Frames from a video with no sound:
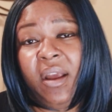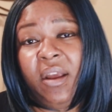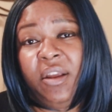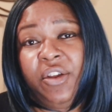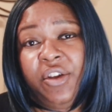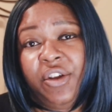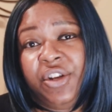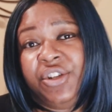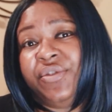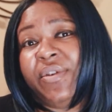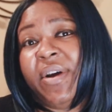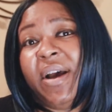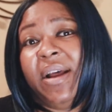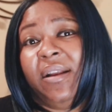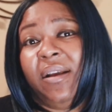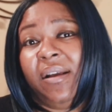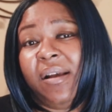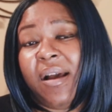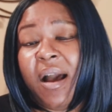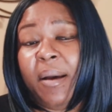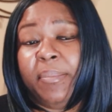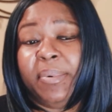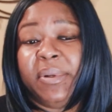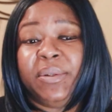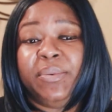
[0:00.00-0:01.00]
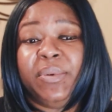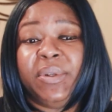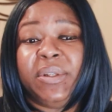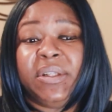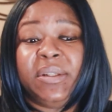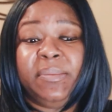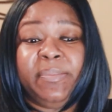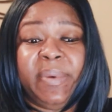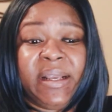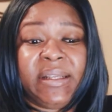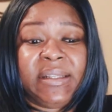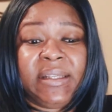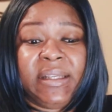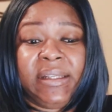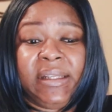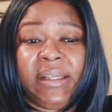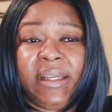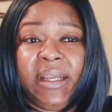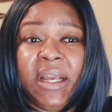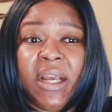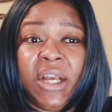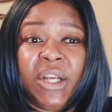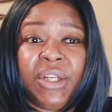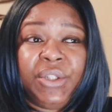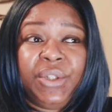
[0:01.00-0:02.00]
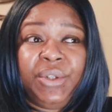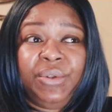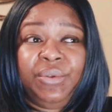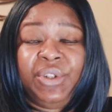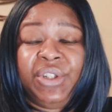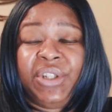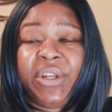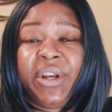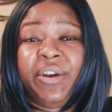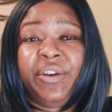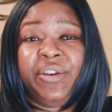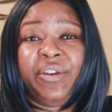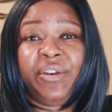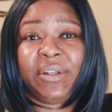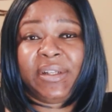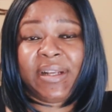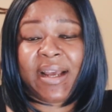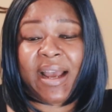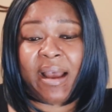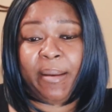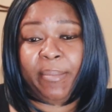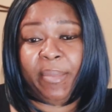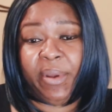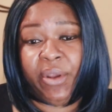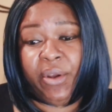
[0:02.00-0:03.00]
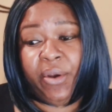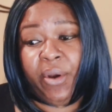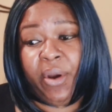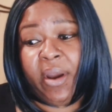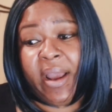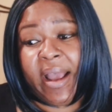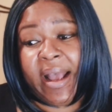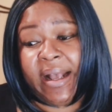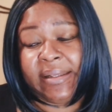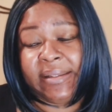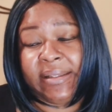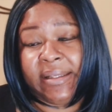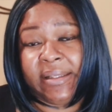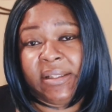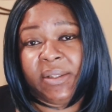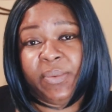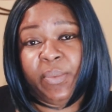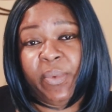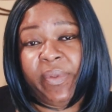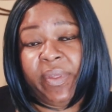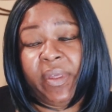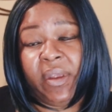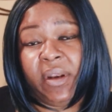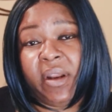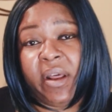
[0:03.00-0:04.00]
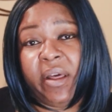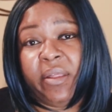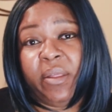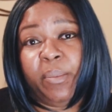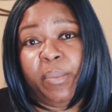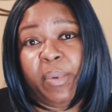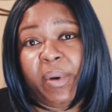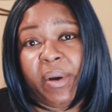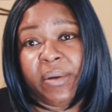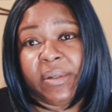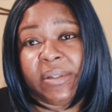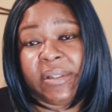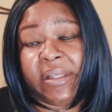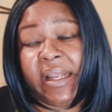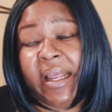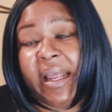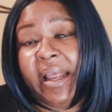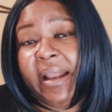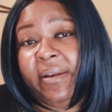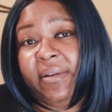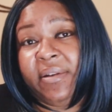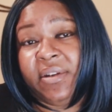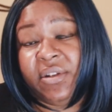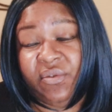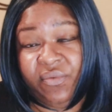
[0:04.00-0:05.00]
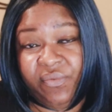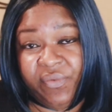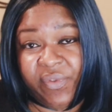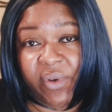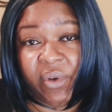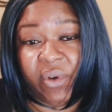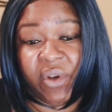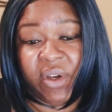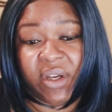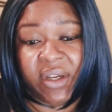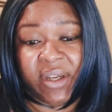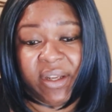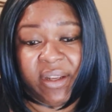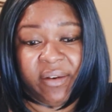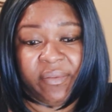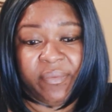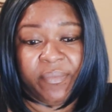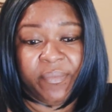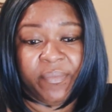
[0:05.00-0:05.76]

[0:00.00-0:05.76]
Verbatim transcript: you're trying to accomplish, which is basically to share your time and your essence with another person and to feel good.